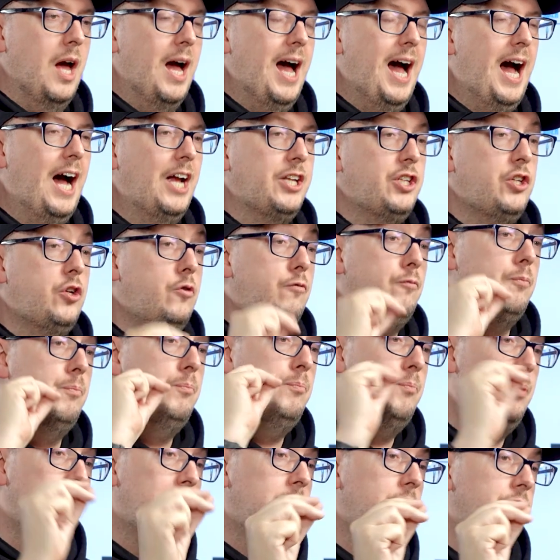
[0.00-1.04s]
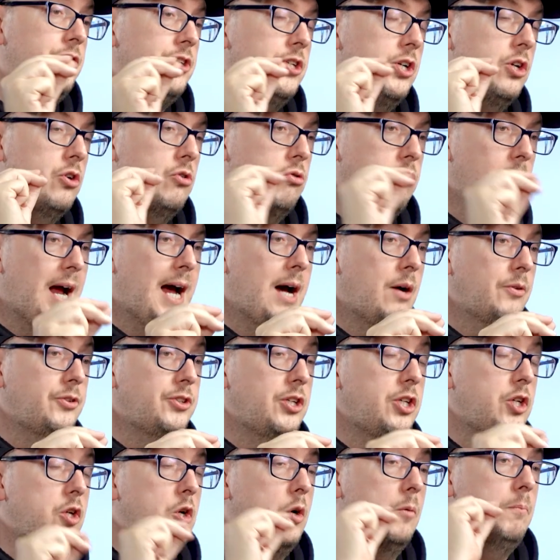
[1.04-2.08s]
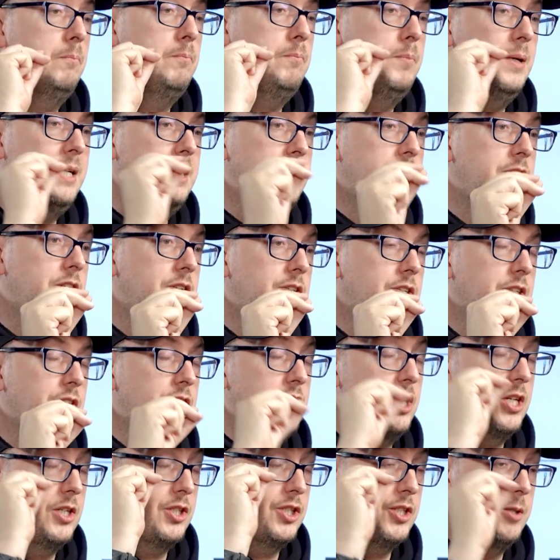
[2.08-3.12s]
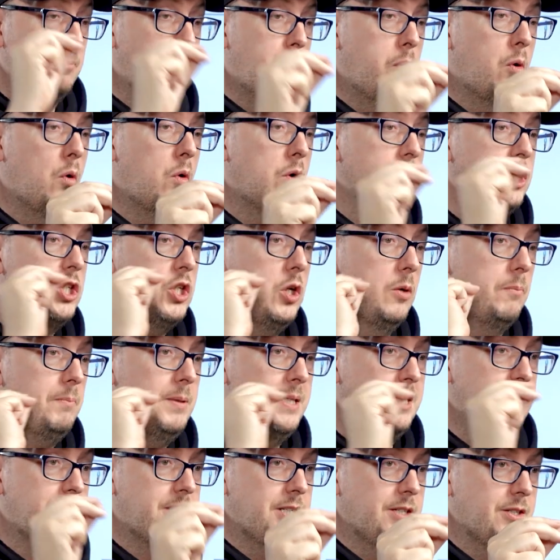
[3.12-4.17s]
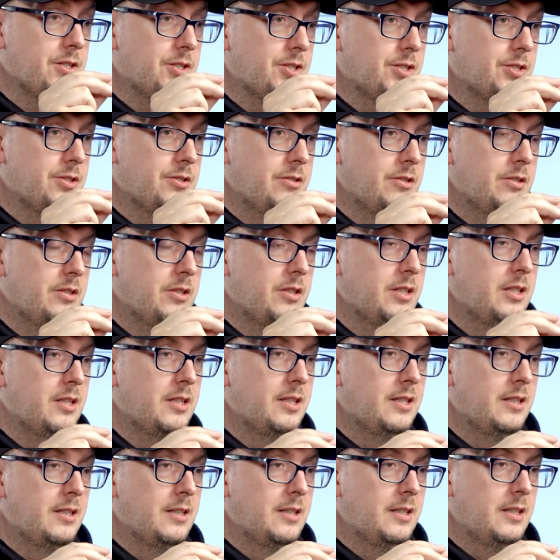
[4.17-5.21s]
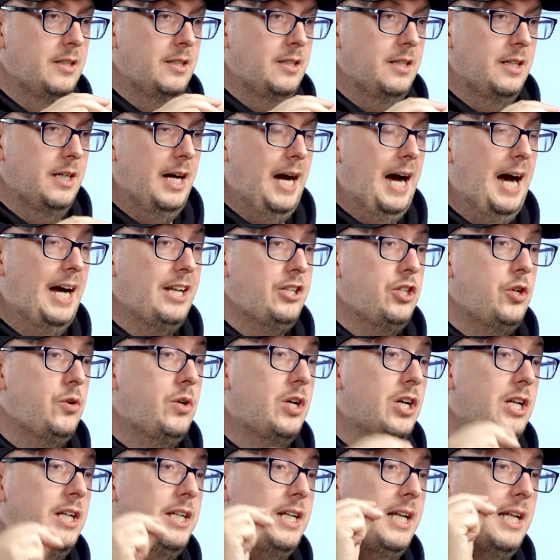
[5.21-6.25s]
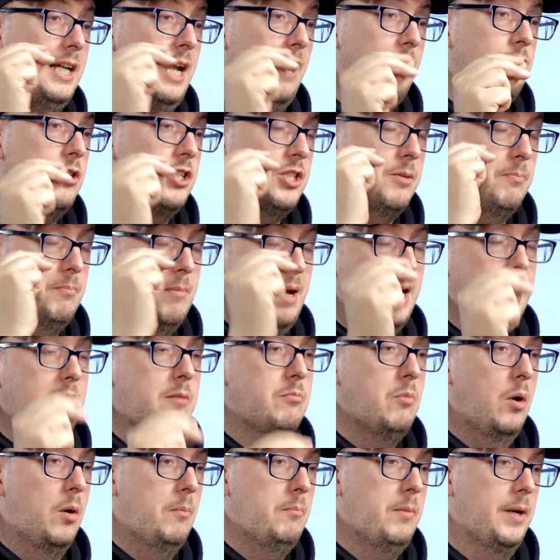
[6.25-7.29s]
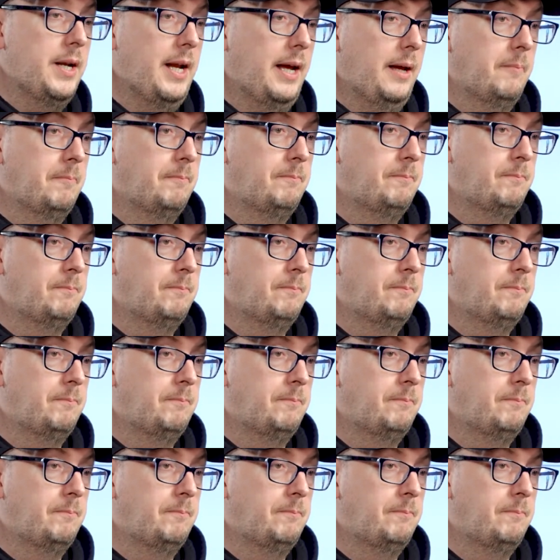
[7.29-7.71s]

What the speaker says: and you've built a crowd that supports your business, and you can leverage and make more money?